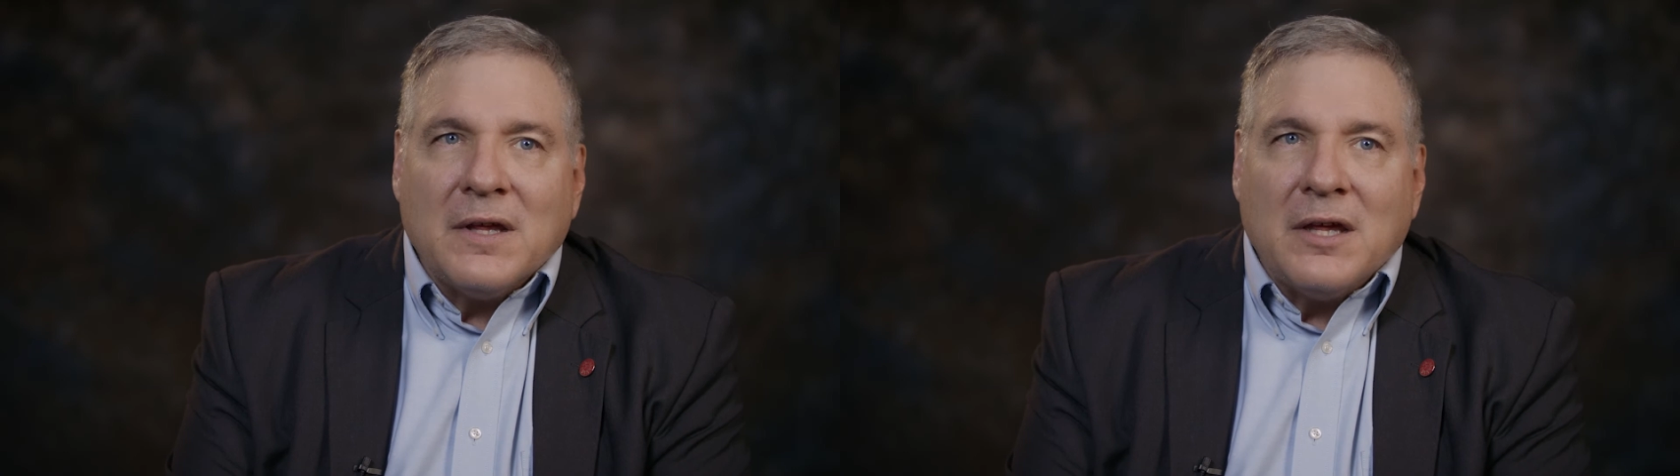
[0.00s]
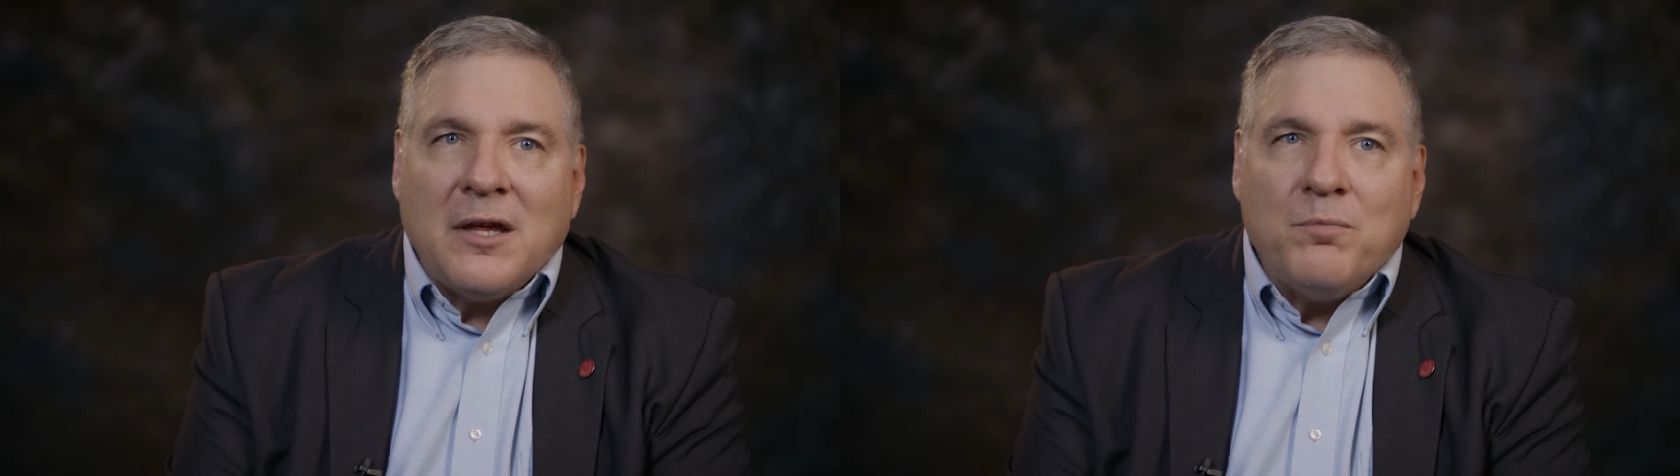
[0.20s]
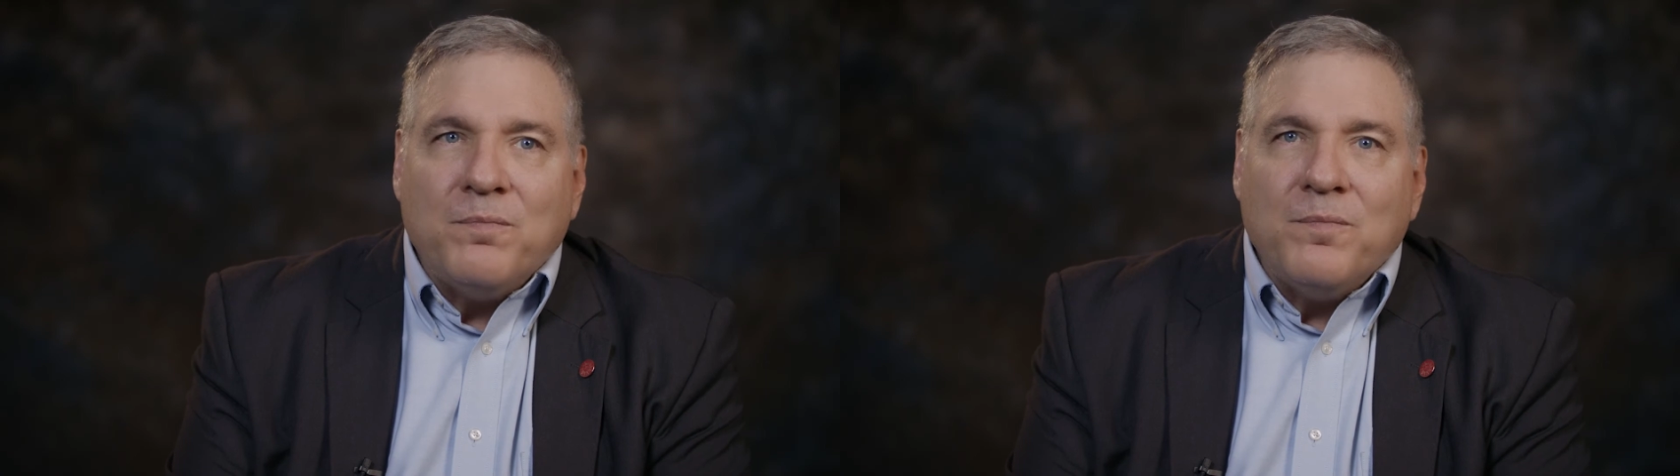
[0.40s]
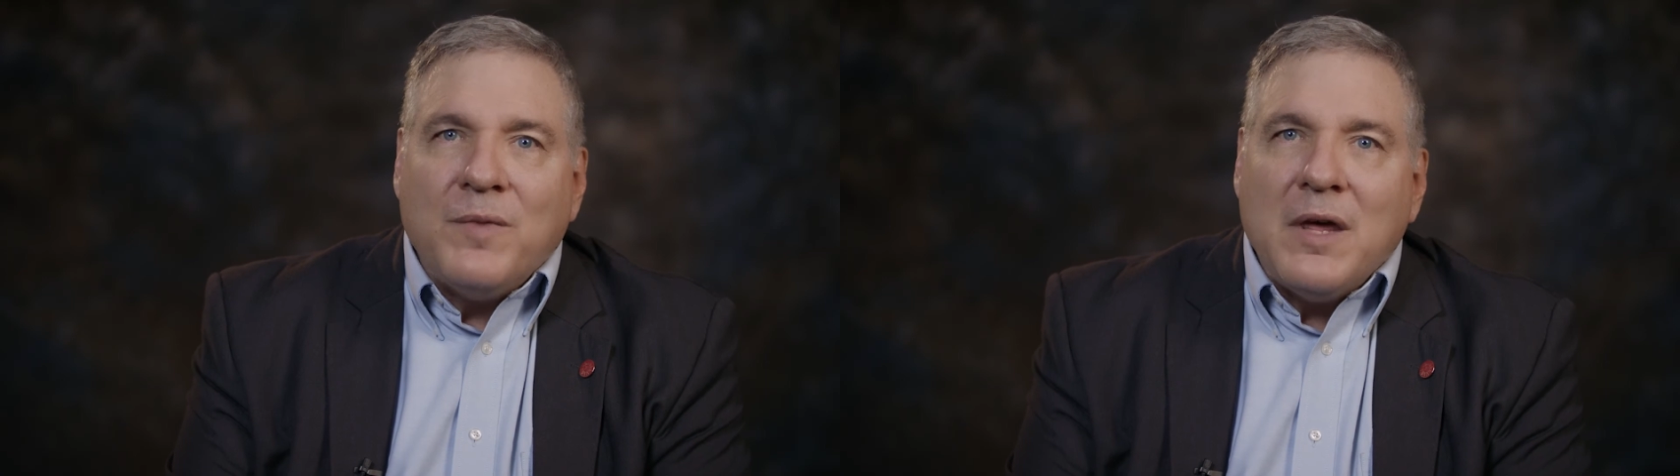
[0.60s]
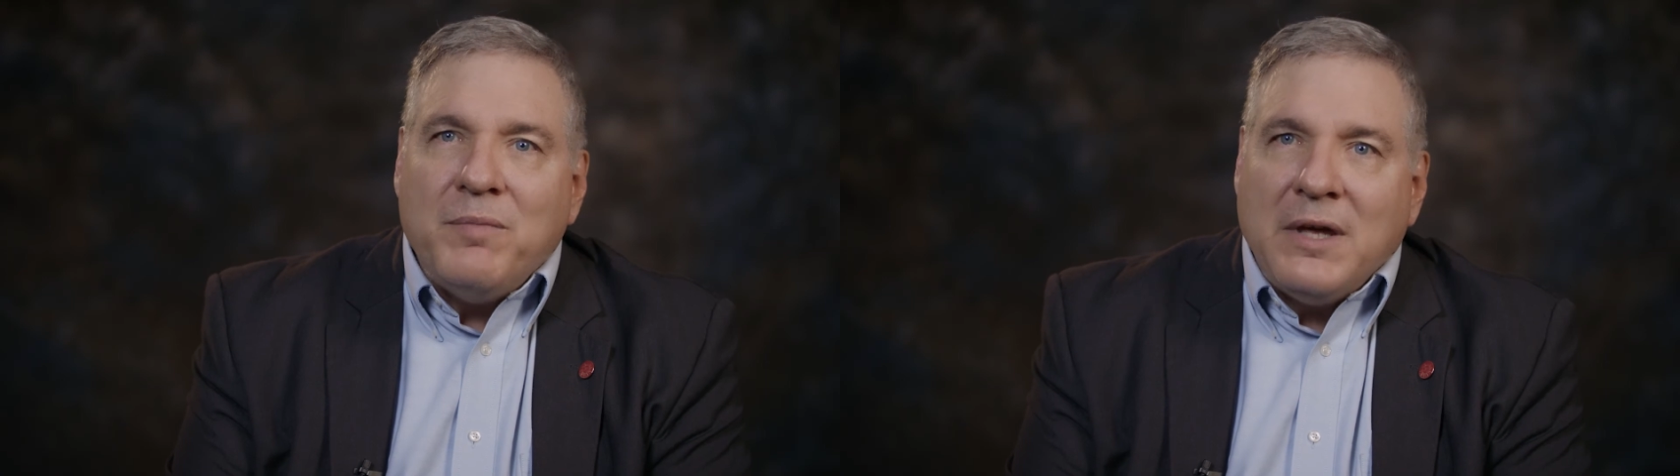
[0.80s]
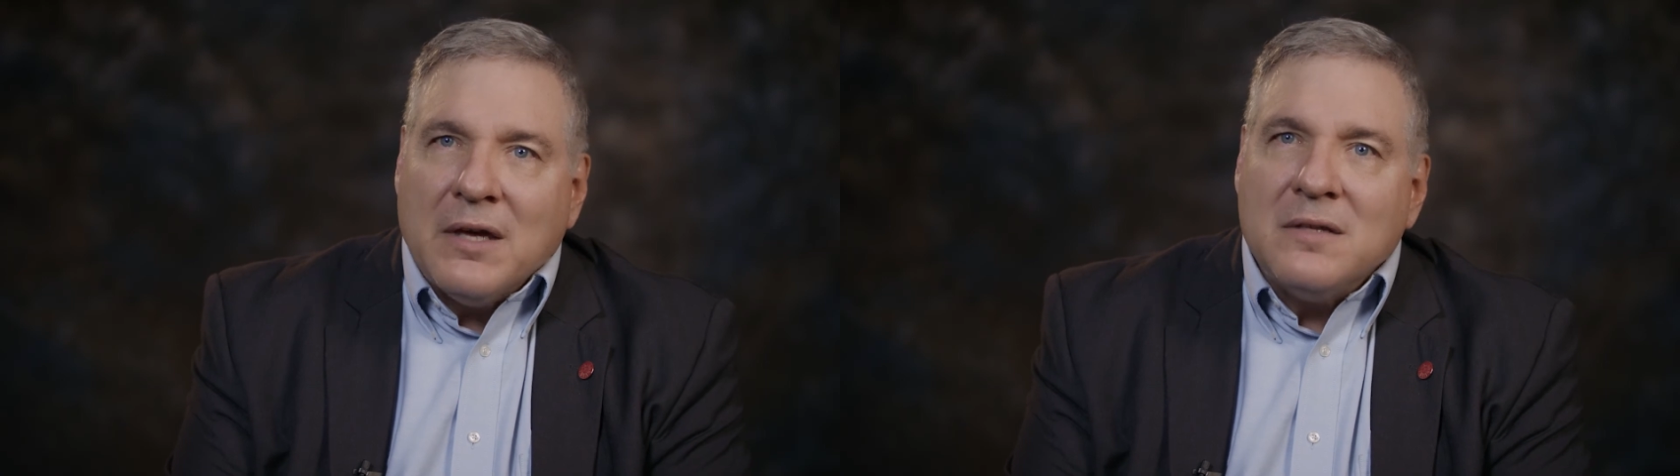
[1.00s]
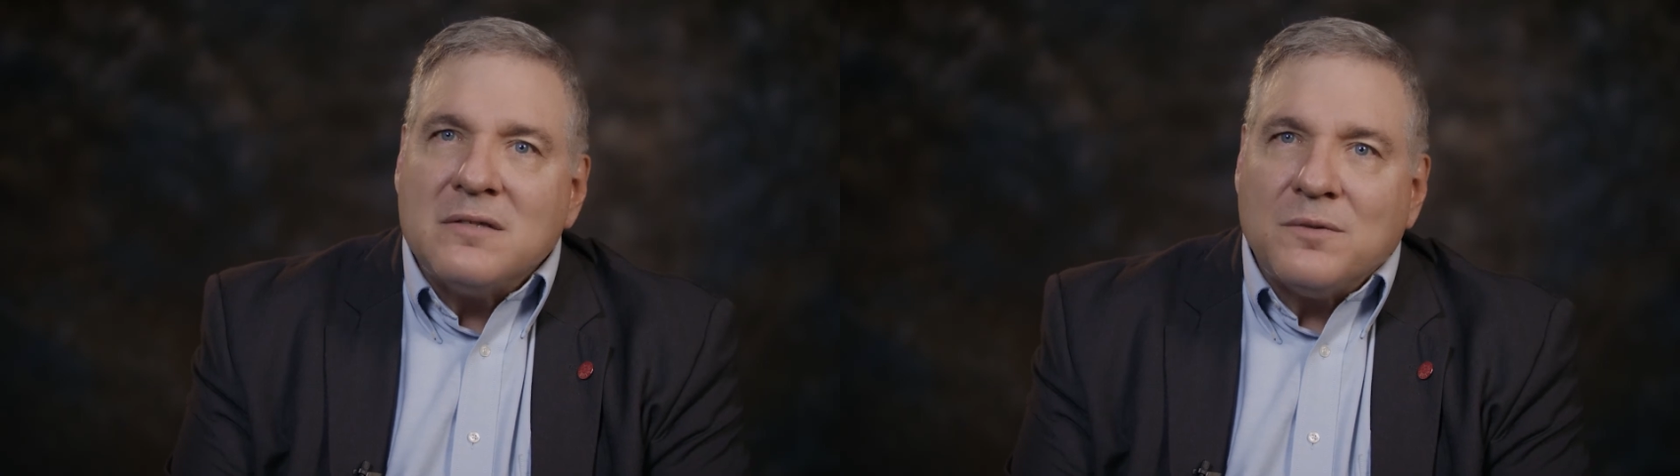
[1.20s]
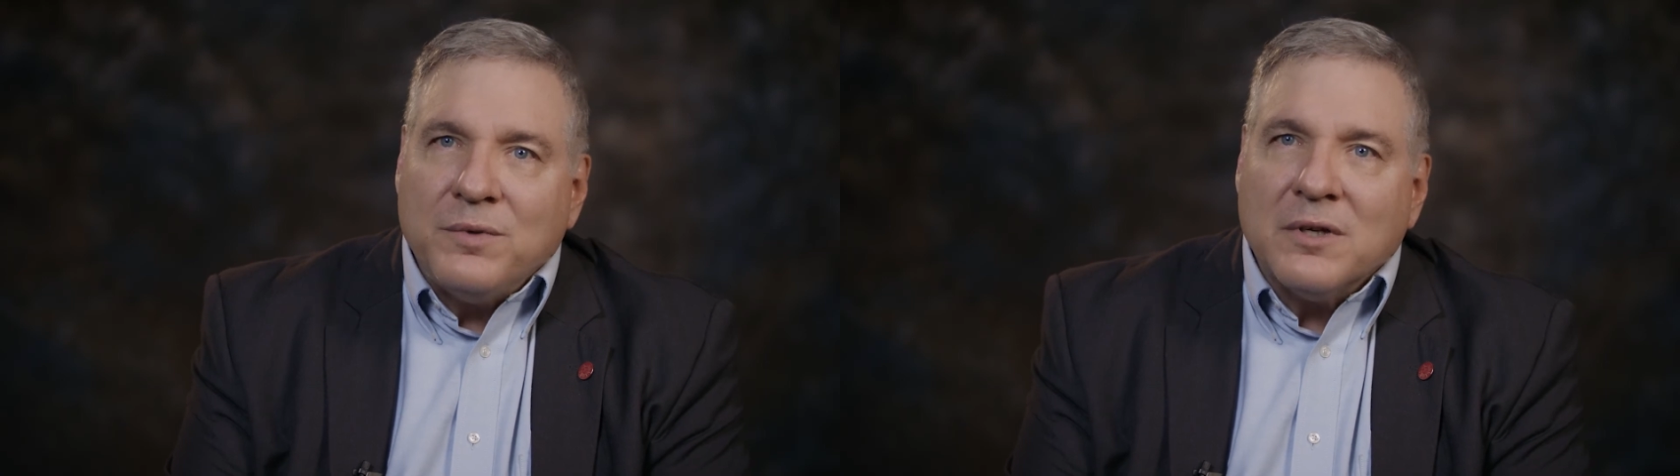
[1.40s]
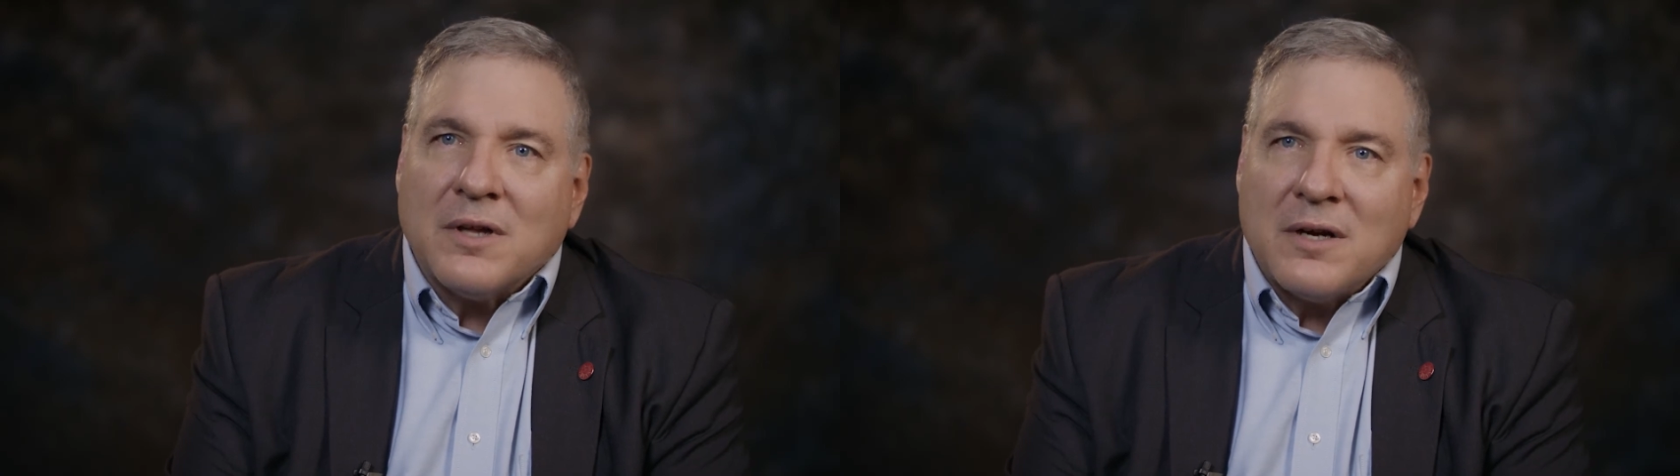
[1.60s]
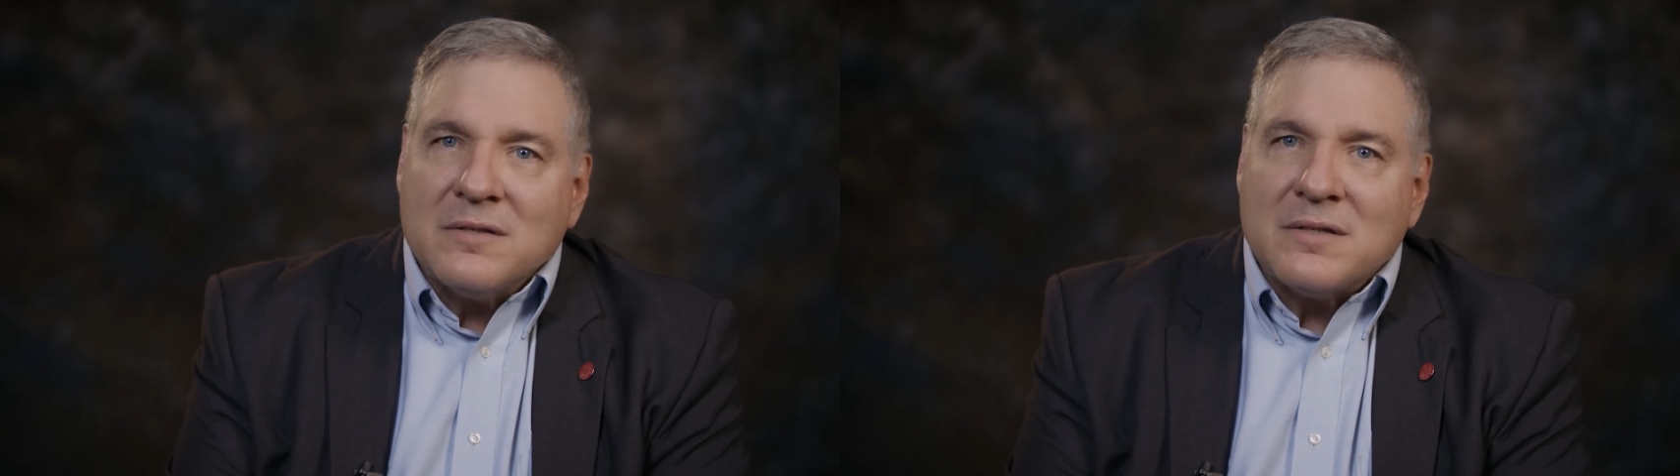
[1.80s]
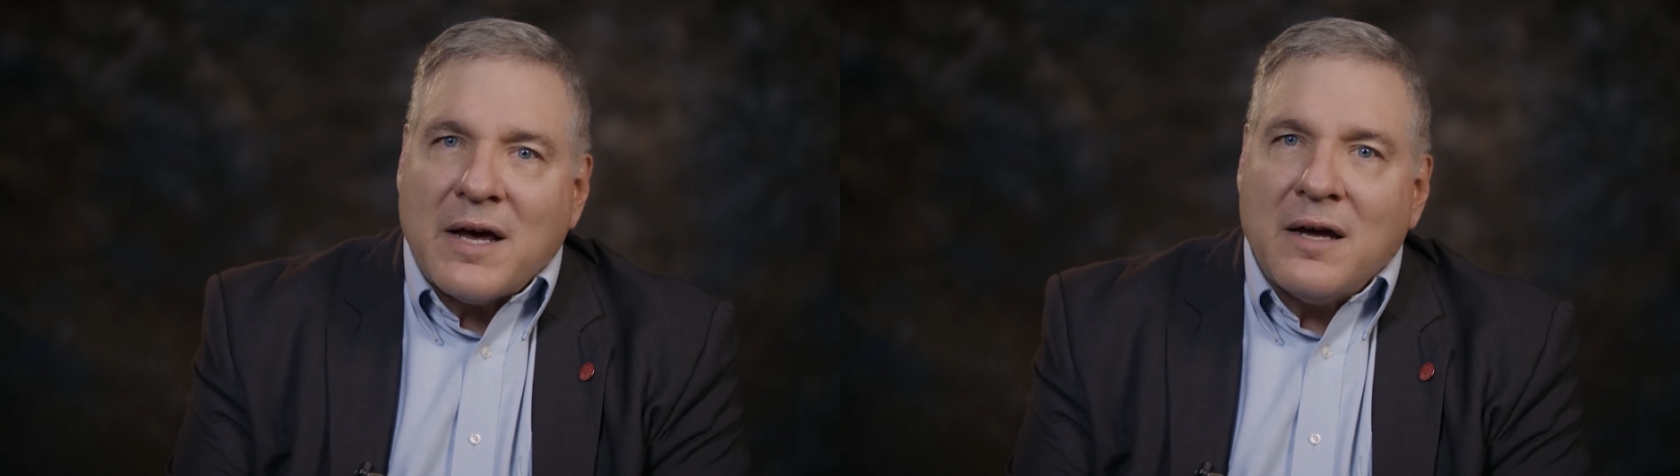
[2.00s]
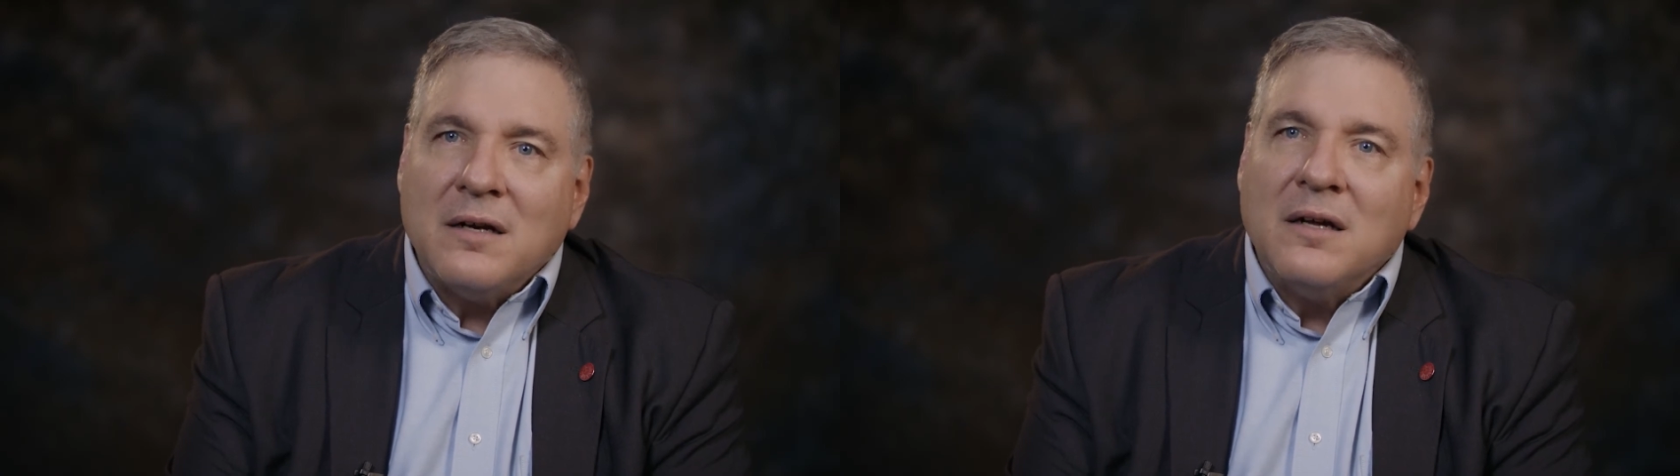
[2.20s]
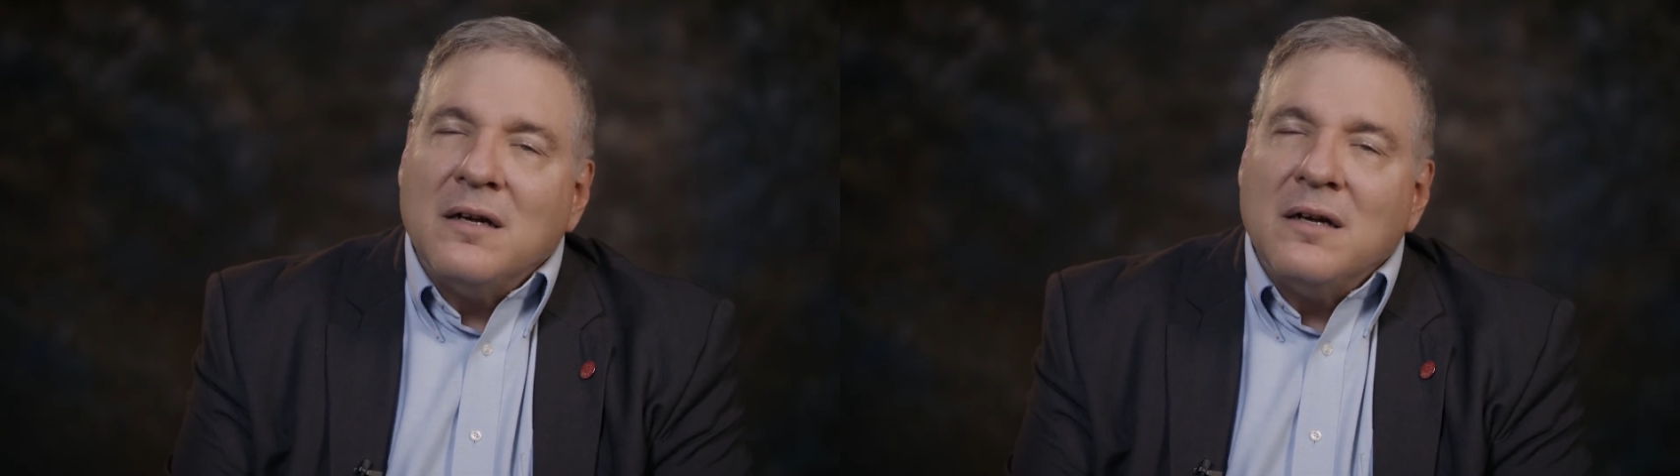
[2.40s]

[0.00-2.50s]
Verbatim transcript: he, he begins to realize that,